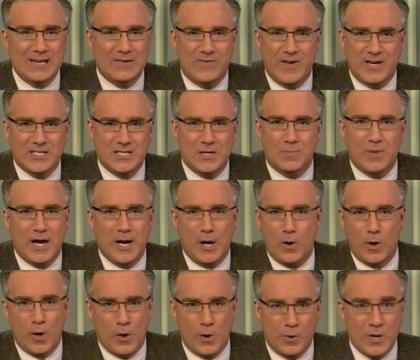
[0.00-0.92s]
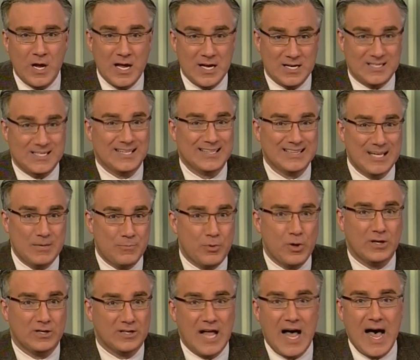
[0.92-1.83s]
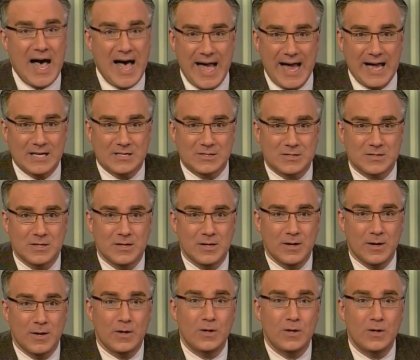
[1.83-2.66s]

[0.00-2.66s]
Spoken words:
convicted by your own deliberate lies,